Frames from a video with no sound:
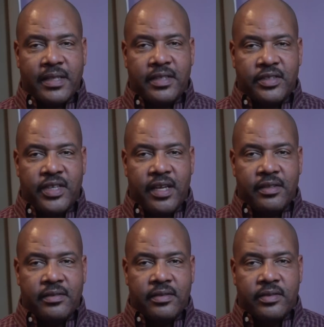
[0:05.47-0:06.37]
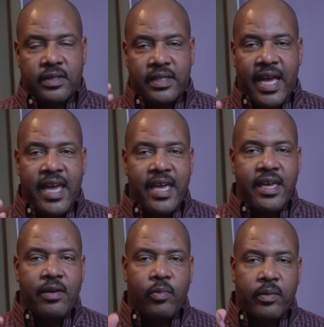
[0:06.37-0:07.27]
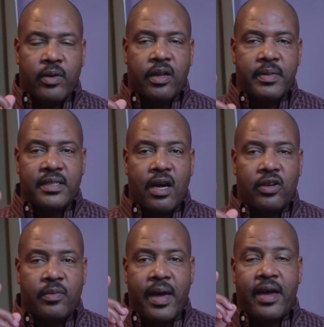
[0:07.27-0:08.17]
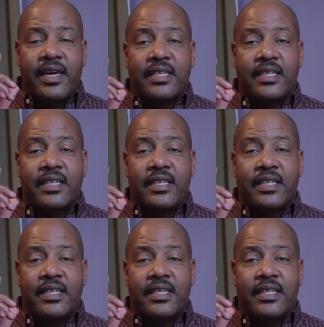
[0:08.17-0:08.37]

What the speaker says: back to the channel. Today, what I'm going to be talking about